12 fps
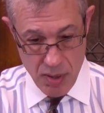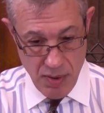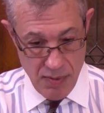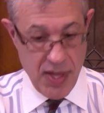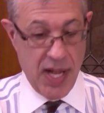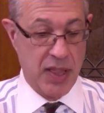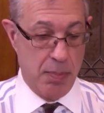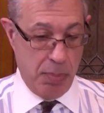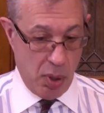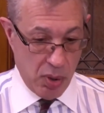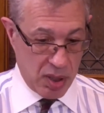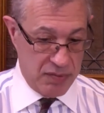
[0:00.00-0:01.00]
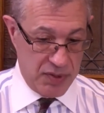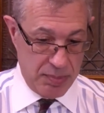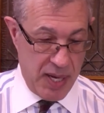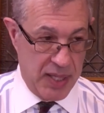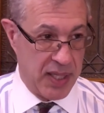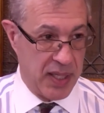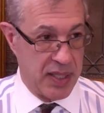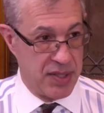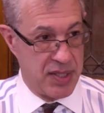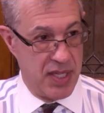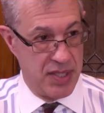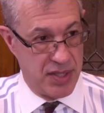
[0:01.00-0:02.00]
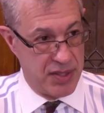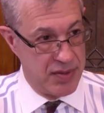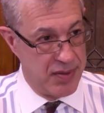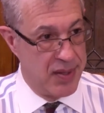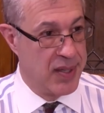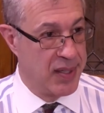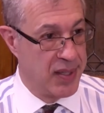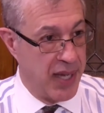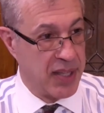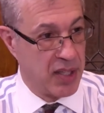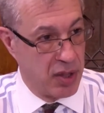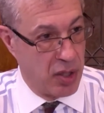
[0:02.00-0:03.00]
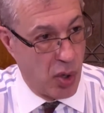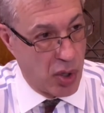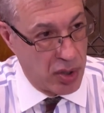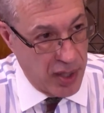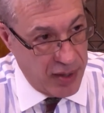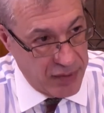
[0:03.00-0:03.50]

that the bulk of spending is at the local level.